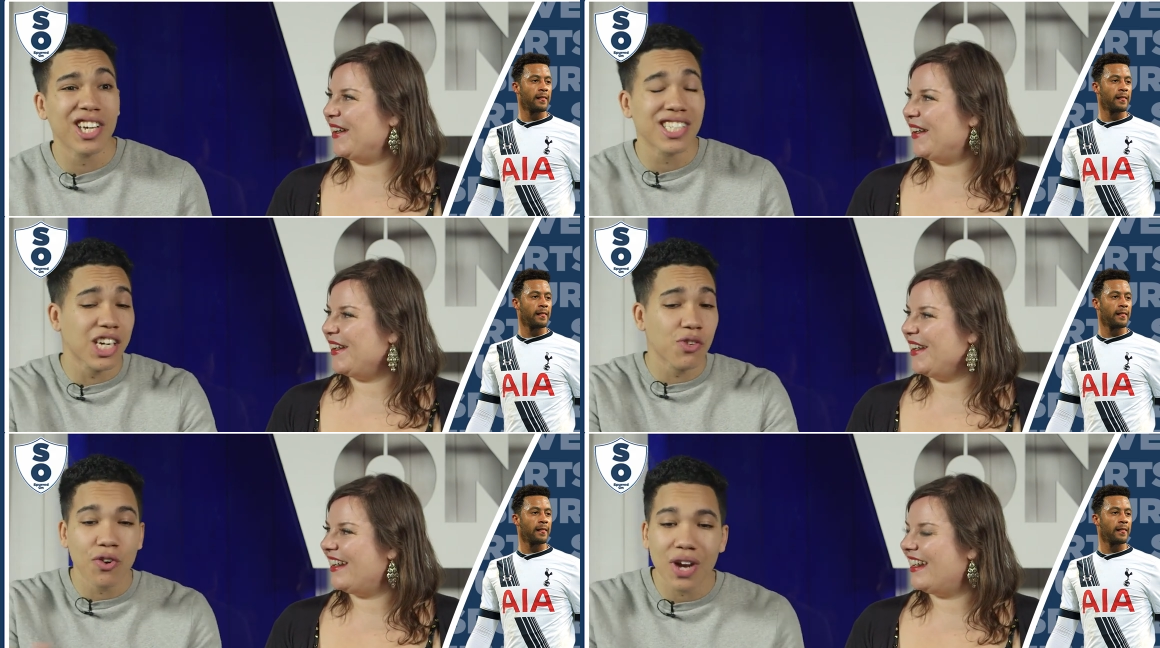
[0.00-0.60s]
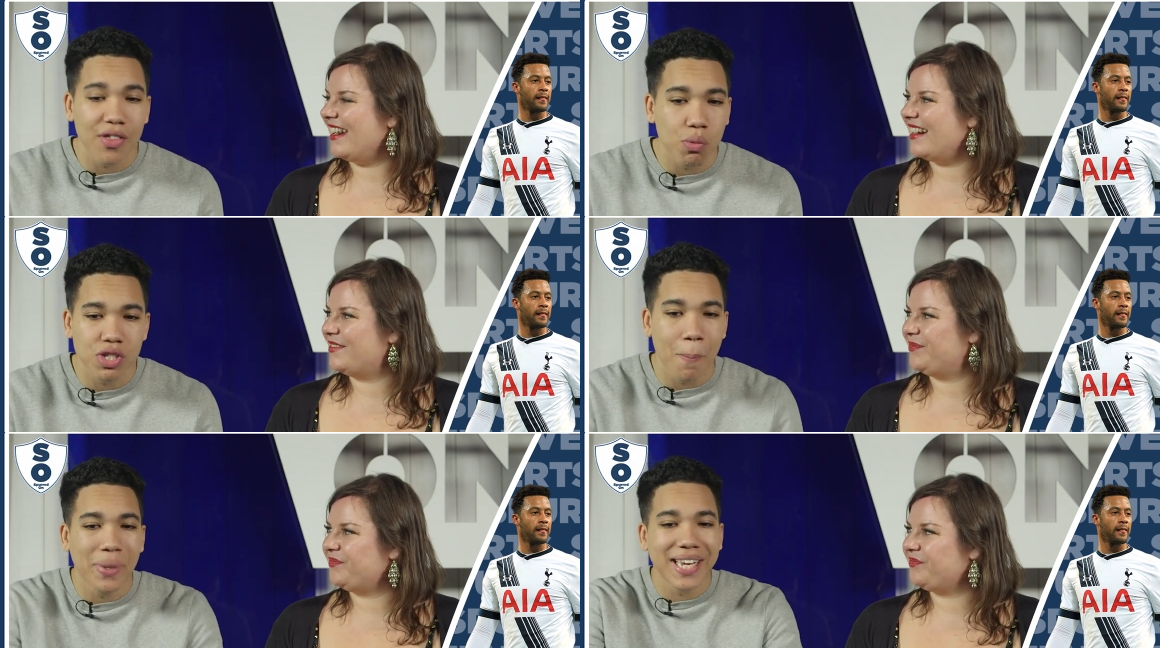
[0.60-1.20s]
Speaker 1: us, and I just felt like there
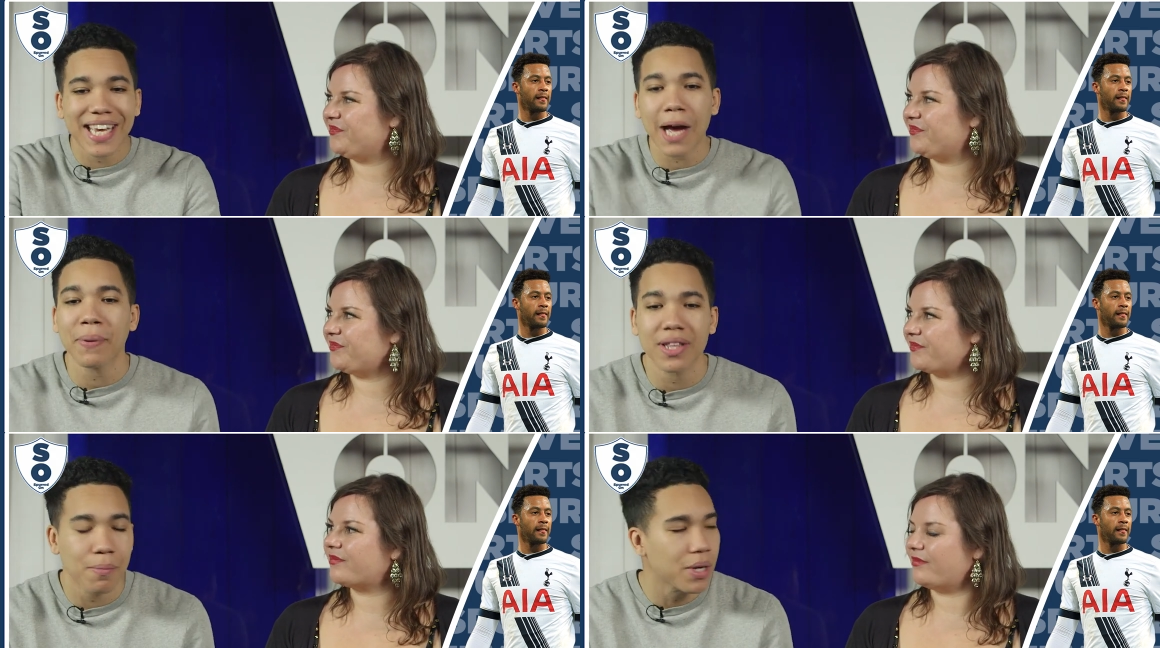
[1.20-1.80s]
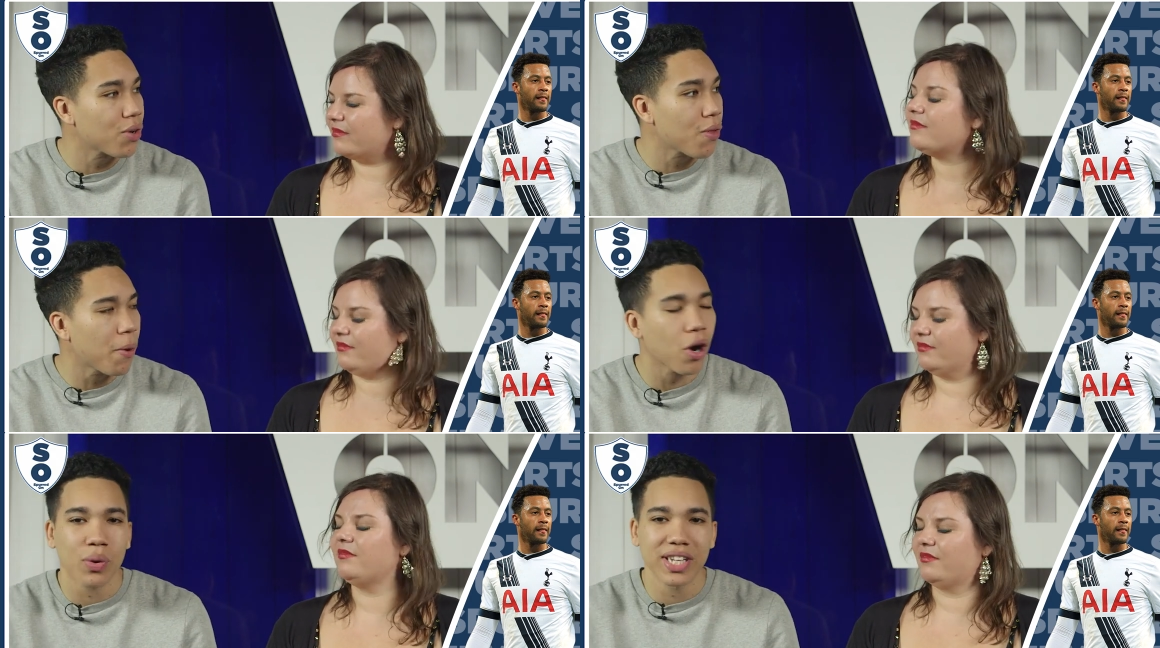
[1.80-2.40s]
was a big gap in the middle of the park